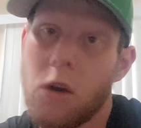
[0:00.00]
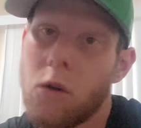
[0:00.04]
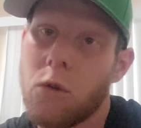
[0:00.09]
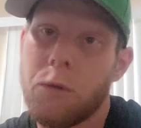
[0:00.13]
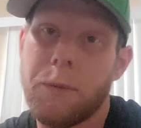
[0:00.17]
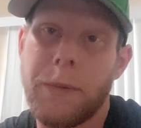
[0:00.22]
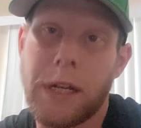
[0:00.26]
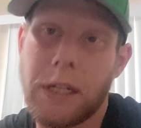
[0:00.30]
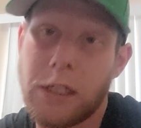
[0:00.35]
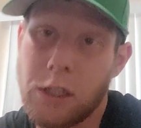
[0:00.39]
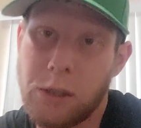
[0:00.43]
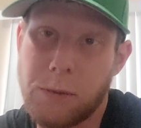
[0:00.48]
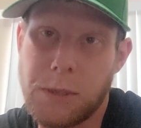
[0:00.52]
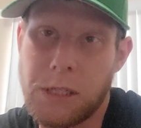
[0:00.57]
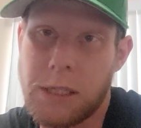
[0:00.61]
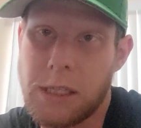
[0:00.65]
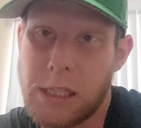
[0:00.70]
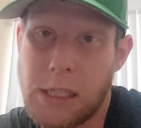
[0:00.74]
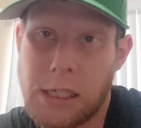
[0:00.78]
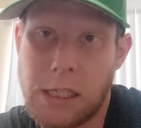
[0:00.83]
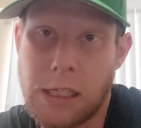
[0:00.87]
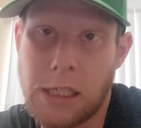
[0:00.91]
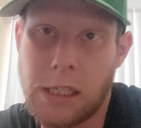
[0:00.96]
Remains to be
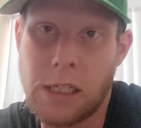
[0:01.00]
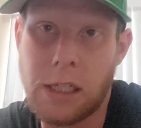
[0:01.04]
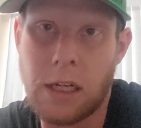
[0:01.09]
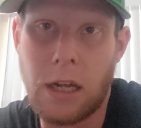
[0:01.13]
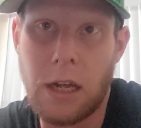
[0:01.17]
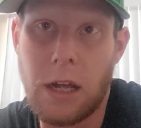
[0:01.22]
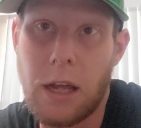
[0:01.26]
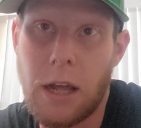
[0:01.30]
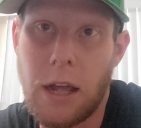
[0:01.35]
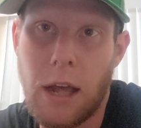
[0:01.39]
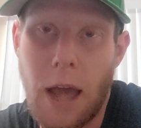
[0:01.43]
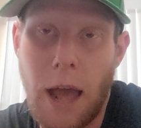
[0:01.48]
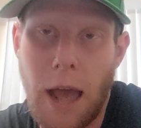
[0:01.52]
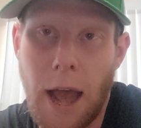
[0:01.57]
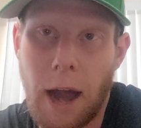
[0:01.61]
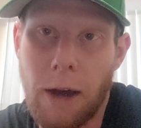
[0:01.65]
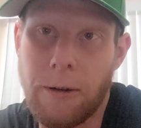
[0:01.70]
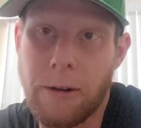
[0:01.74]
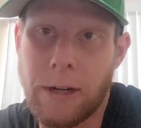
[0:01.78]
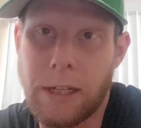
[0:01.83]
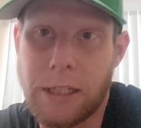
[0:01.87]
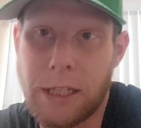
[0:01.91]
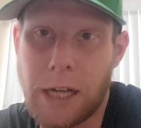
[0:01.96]
seen
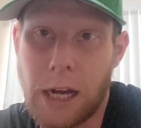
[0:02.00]
how many